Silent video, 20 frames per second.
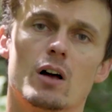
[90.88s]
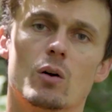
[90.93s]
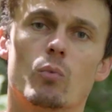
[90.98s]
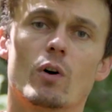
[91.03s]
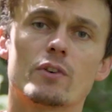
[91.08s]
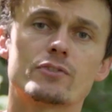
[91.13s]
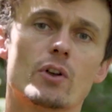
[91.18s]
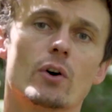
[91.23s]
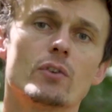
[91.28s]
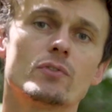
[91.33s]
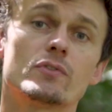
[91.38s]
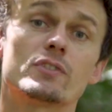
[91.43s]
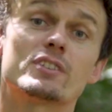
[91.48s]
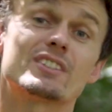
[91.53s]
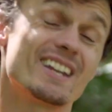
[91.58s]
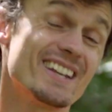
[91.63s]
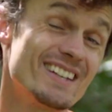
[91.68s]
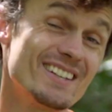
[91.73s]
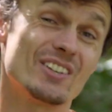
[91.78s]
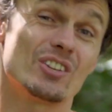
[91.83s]
Whilst Ondra
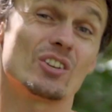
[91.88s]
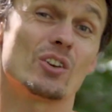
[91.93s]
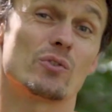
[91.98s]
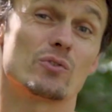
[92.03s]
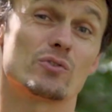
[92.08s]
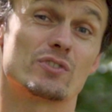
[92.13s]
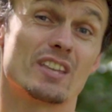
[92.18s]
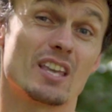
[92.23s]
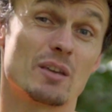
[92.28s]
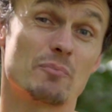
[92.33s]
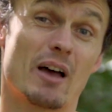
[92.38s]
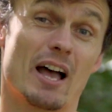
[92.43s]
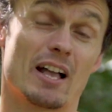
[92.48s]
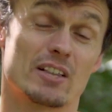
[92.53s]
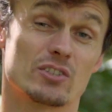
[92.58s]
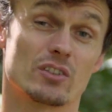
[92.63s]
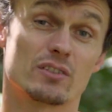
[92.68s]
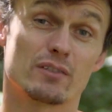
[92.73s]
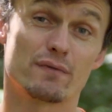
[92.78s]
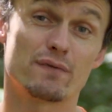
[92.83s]
didn't use knee
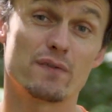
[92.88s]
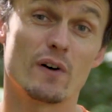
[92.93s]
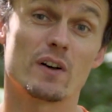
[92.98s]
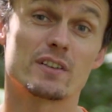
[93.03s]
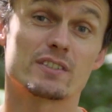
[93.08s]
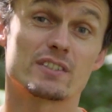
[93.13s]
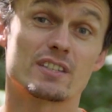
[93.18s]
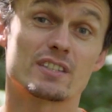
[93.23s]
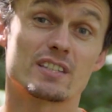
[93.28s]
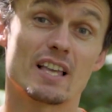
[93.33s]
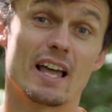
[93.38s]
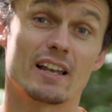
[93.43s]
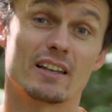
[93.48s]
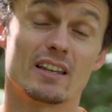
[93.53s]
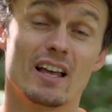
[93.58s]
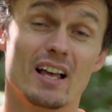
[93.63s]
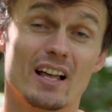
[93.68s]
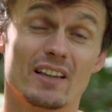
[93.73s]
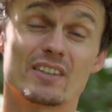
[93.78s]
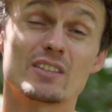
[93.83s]
pads on the first ascent,
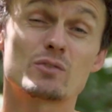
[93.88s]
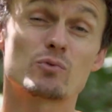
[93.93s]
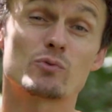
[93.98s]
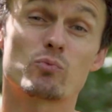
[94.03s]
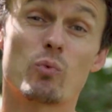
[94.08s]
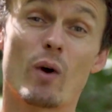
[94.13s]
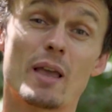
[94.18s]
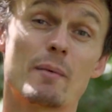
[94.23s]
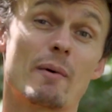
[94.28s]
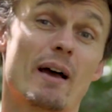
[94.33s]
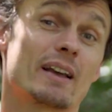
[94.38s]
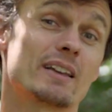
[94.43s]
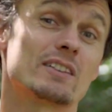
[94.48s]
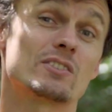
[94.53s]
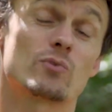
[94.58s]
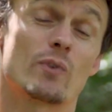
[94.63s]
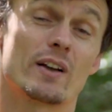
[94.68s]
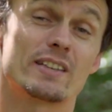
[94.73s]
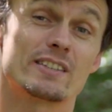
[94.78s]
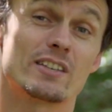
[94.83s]
this was way back in
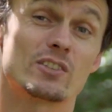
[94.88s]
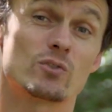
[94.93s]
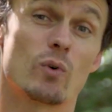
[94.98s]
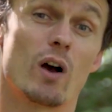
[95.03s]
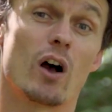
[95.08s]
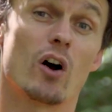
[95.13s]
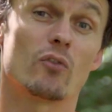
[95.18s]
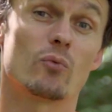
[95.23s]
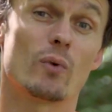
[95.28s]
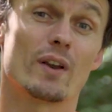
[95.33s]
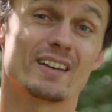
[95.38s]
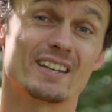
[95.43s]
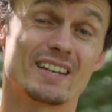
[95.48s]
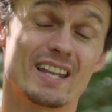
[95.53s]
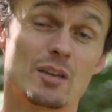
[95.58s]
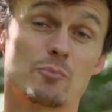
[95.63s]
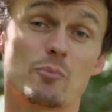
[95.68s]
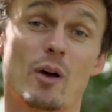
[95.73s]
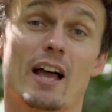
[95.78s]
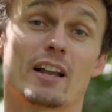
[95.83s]
2012 when
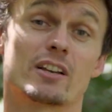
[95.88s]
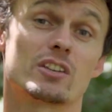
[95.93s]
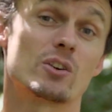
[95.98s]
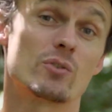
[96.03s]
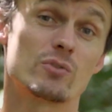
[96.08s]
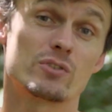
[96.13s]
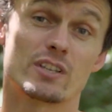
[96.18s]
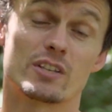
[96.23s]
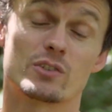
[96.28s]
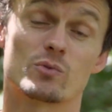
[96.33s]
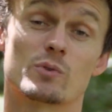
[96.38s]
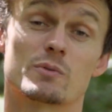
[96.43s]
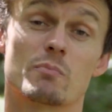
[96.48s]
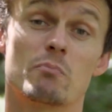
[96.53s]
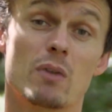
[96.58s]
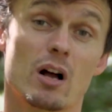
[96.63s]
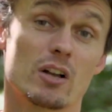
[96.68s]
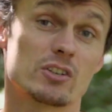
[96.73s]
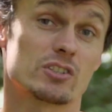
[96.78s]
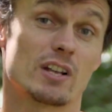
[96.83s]
knee pad usage was
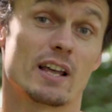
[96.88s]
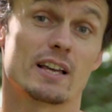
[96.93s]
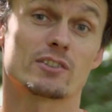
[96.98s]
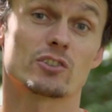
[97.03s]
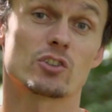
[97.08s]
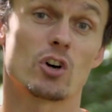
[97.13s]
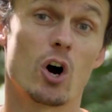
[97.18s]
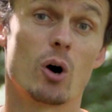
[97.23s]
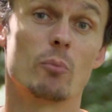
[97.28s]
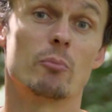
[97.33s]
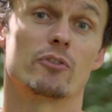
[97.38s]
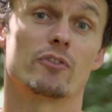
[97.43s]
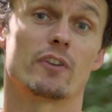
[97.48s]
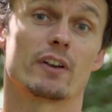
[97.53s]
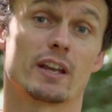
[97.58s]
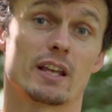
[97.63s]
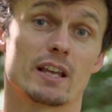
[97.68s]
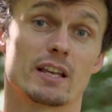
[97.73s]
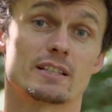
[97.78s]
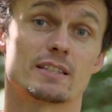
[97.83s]
much less common
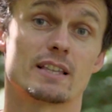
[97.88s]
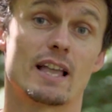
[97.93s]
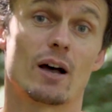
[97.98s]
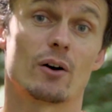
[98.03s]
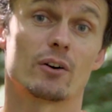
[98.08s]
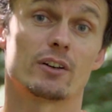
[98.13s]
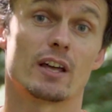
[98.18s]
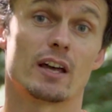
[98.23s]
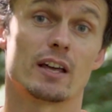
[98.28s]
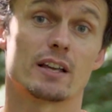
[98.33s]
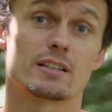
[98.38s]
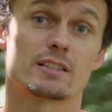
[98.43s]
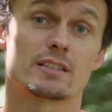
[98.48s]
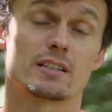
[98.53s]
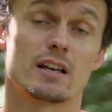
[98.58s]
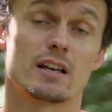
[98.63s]
than it is nowadays.